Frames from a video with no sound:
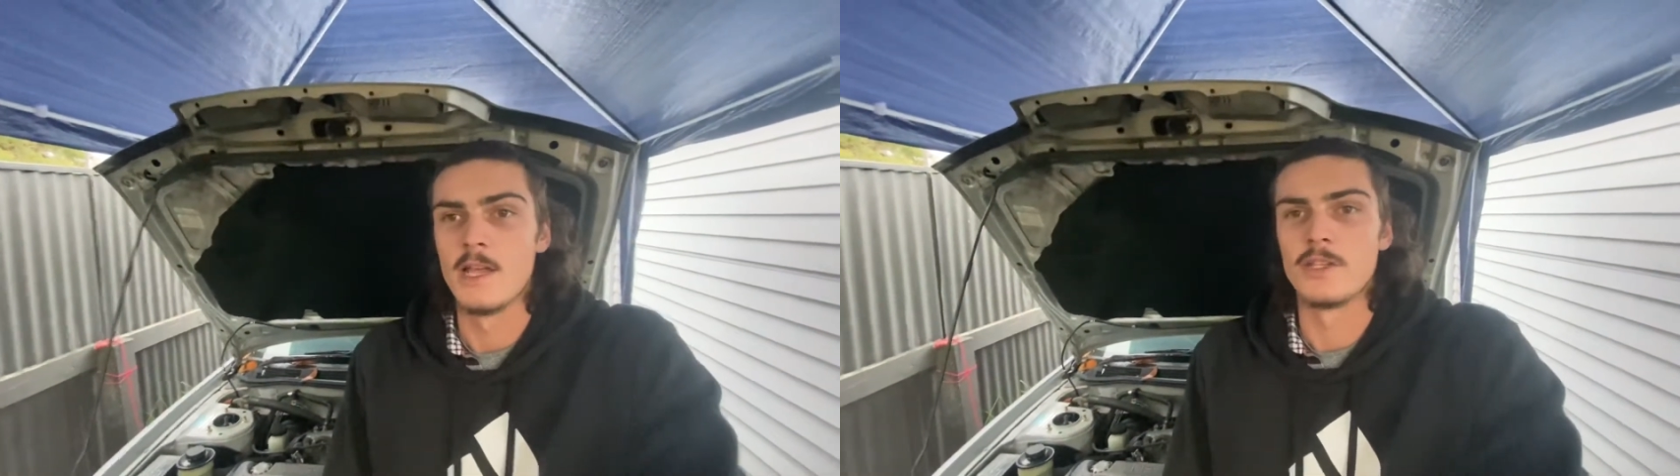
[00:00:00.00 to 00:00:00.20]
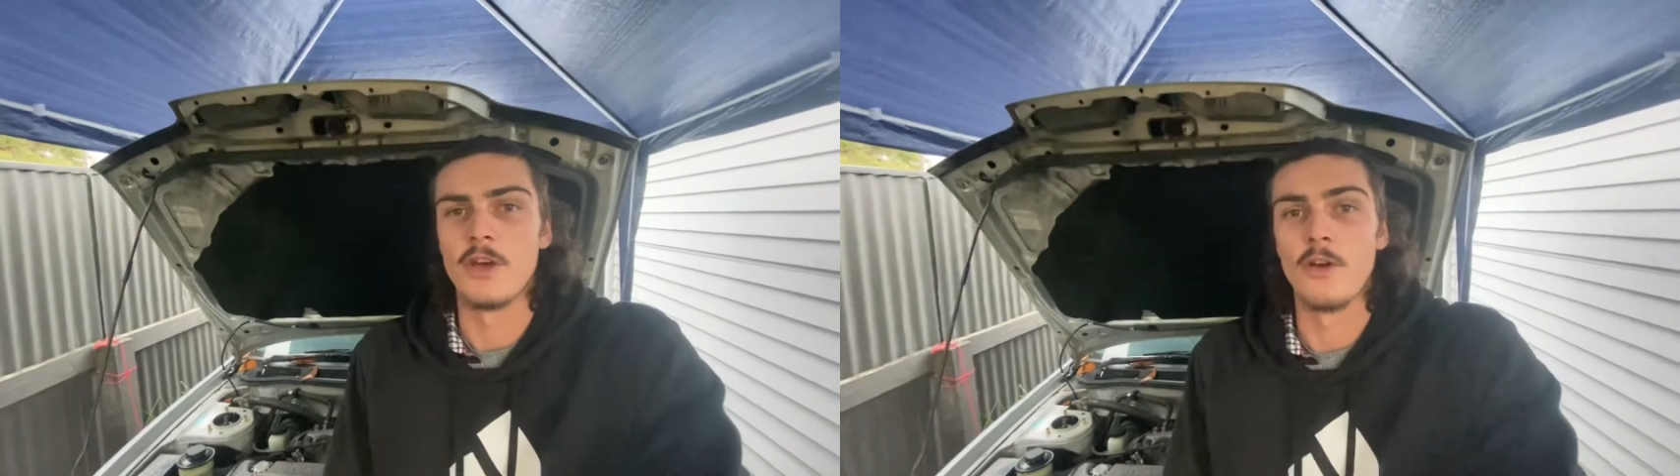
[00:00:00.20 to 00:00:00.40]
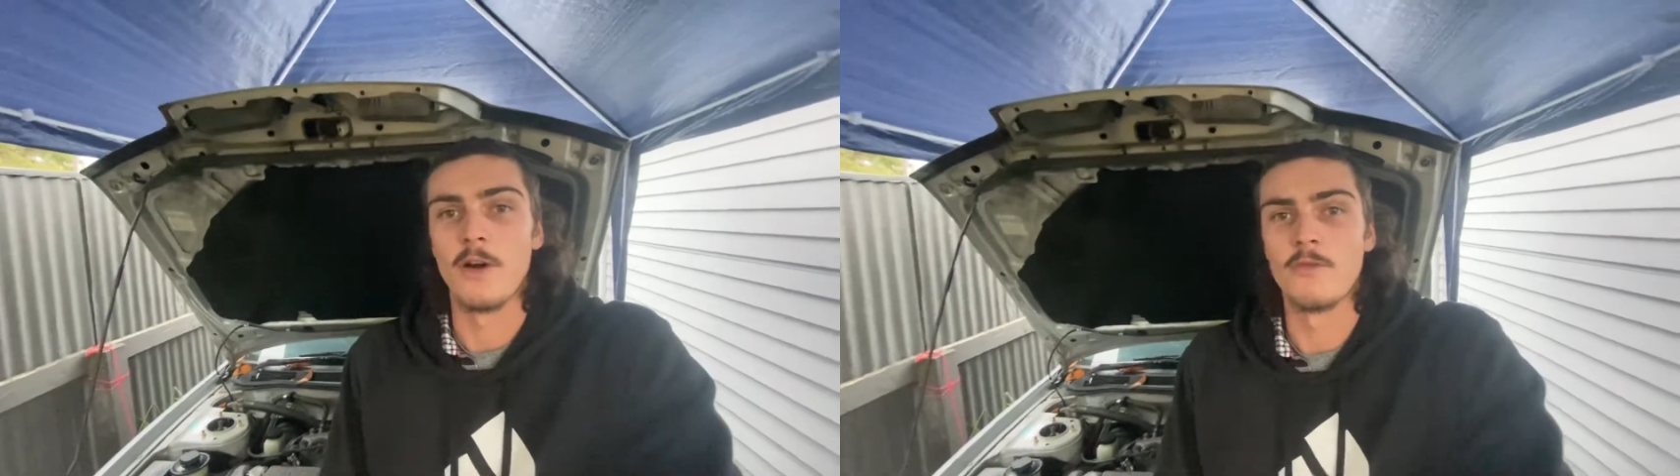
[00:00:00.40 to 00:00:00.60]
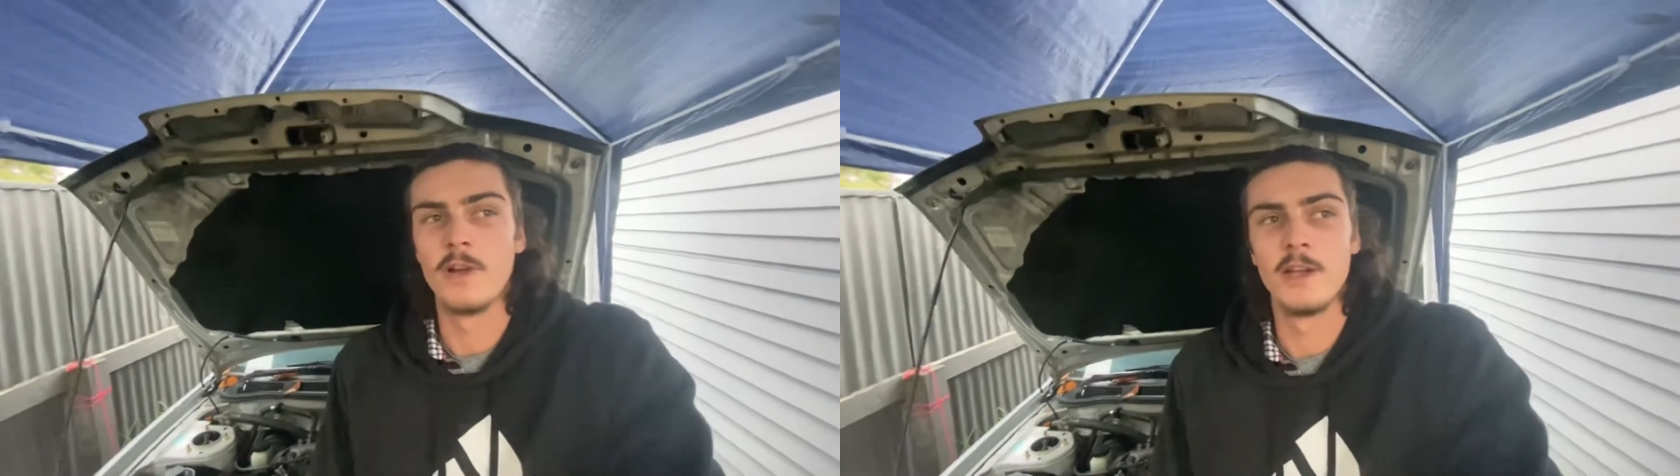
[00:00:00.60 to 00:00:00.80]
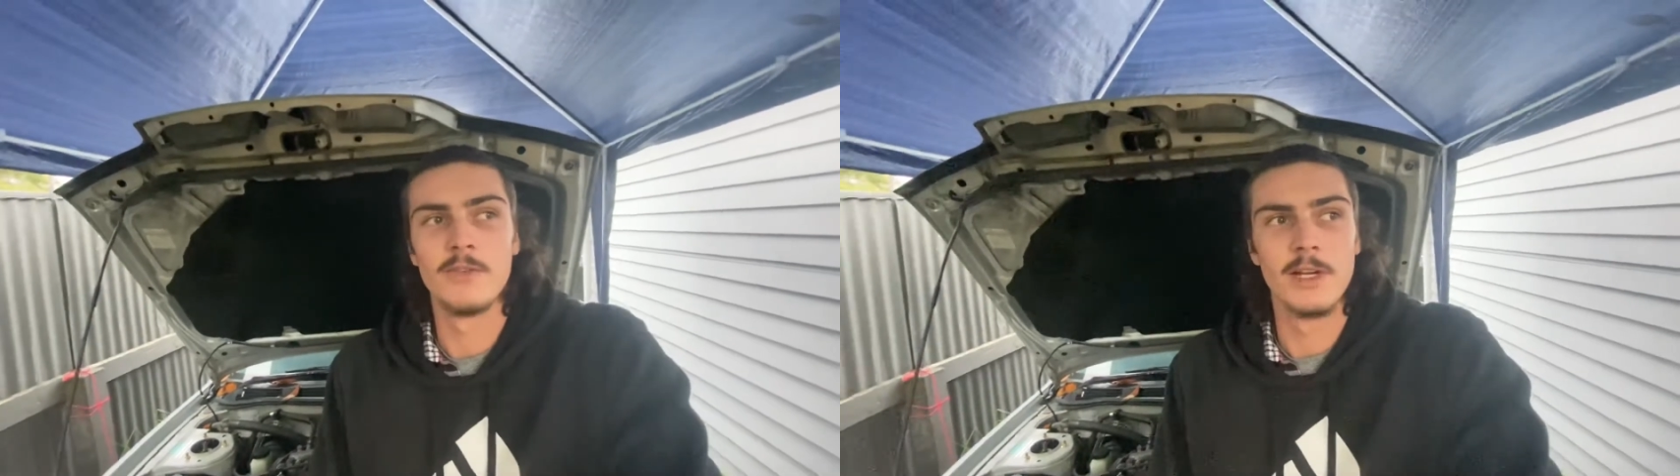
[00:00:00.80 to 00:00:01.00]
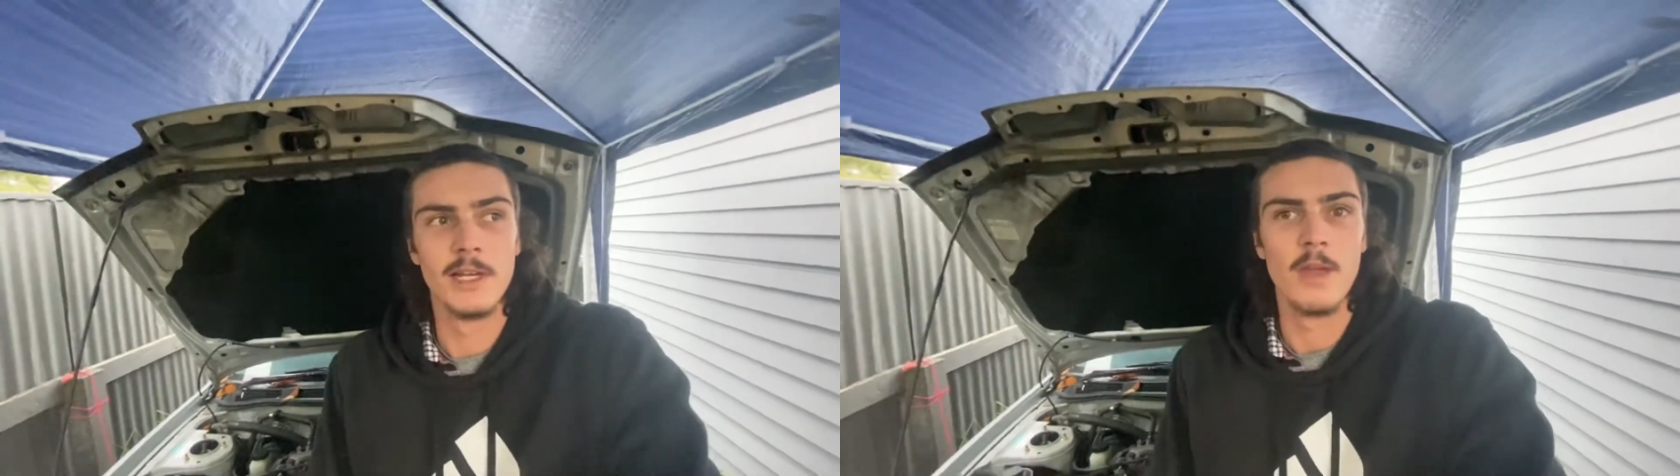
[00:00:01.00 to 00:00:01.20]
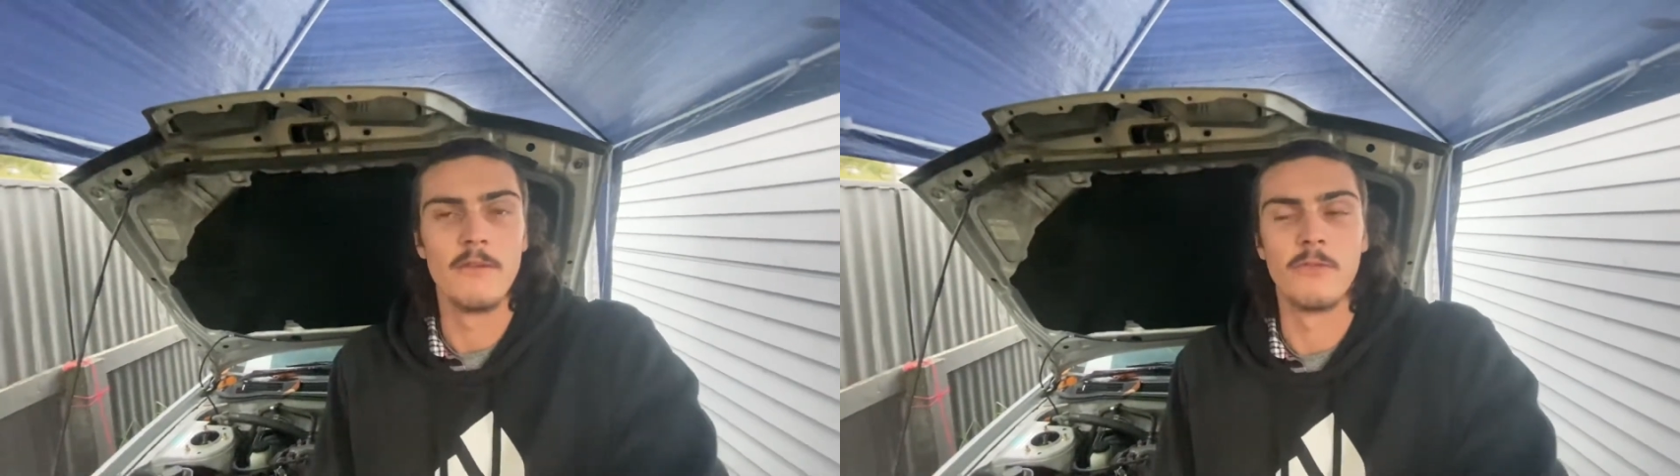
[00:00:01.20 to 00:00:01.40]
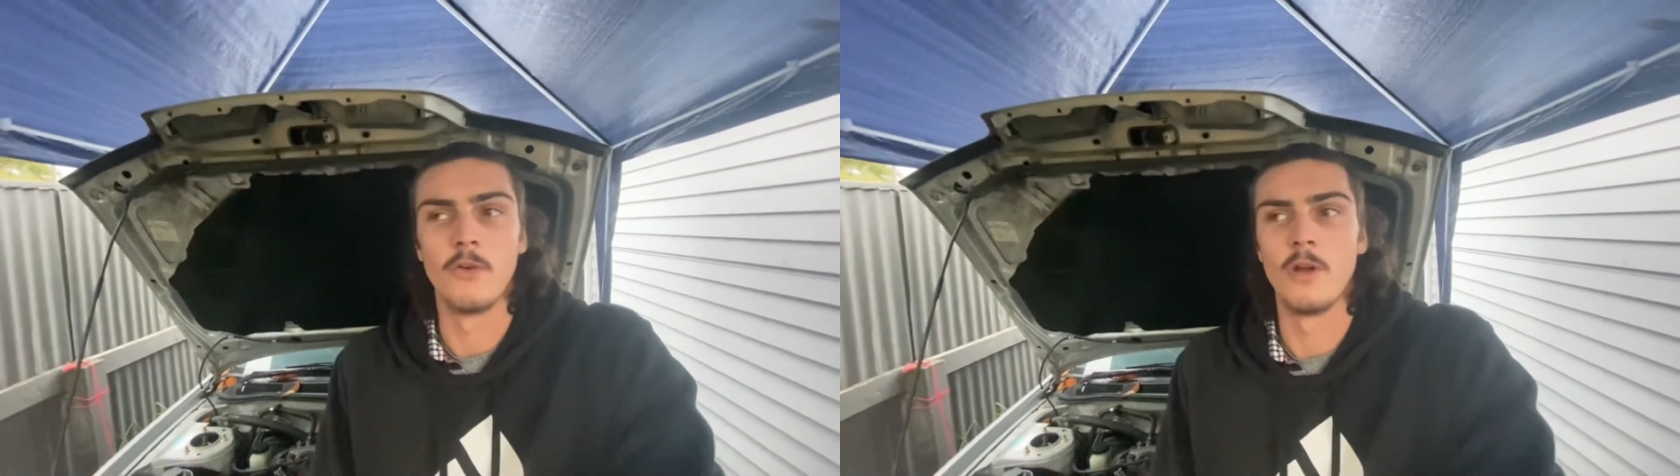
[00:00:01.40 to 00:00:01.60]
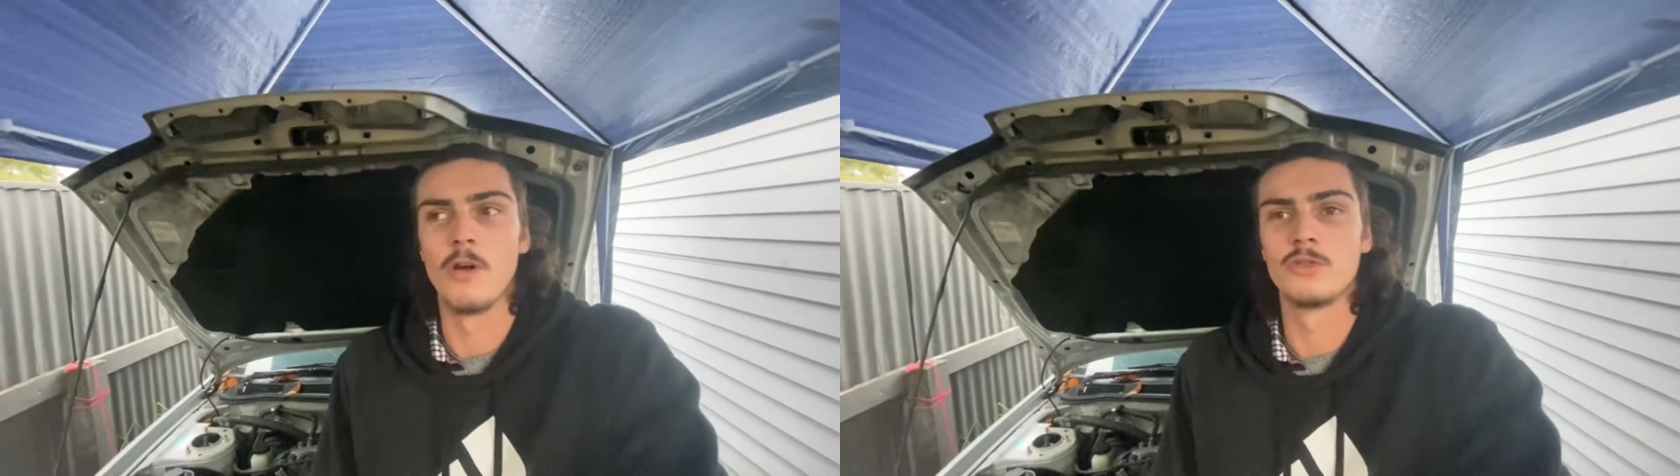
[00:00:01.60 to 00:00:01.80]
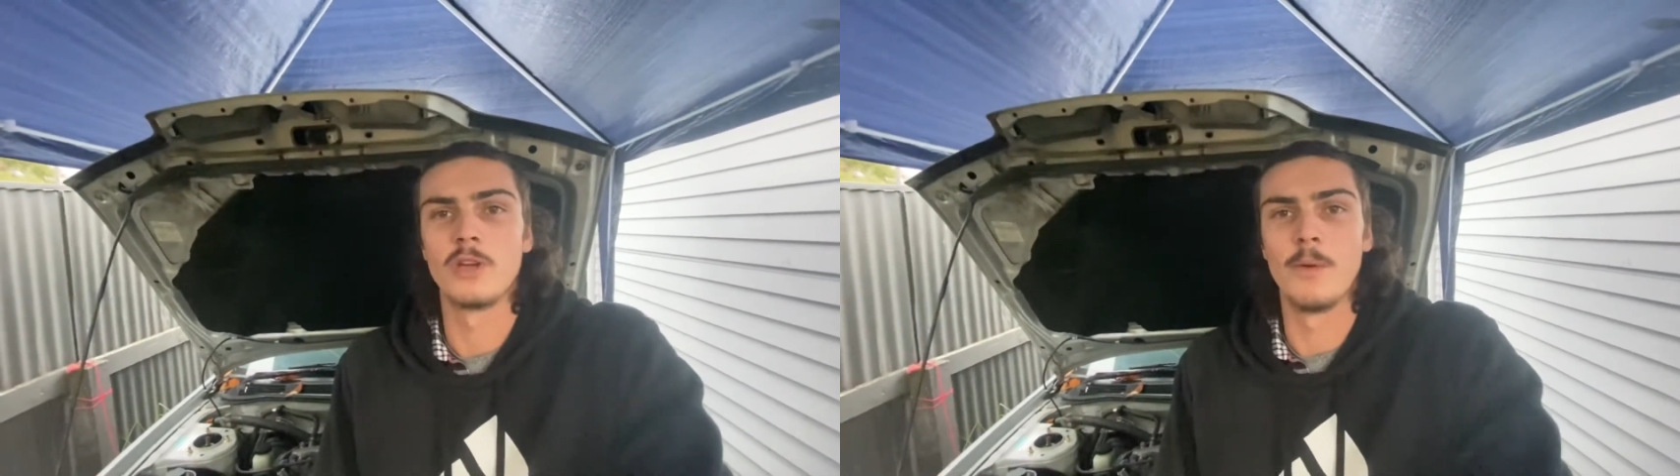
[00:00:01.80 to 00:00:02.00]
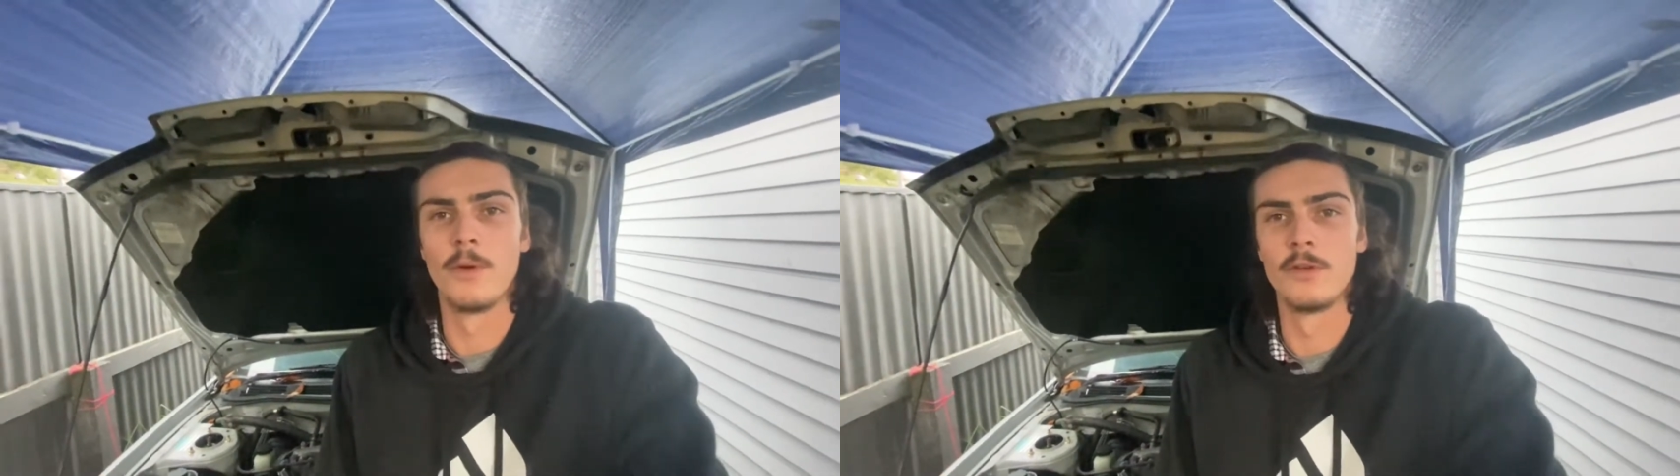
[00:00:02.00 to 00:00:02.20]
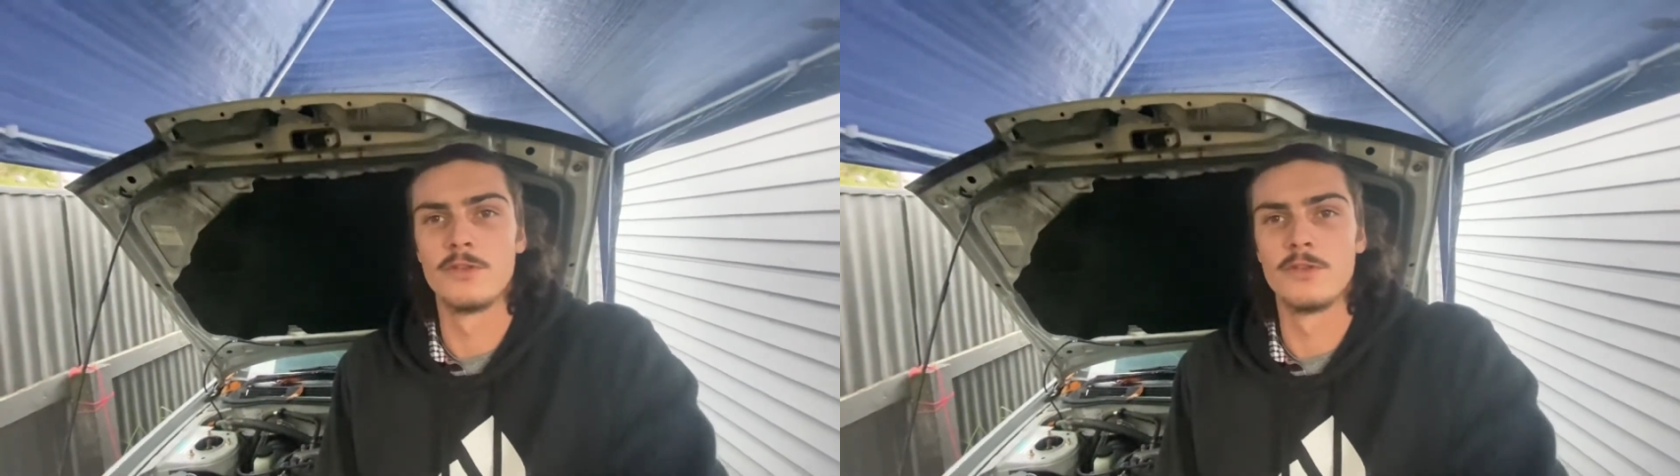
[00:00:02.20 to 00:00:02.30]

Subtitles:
So I've really for a long time wanted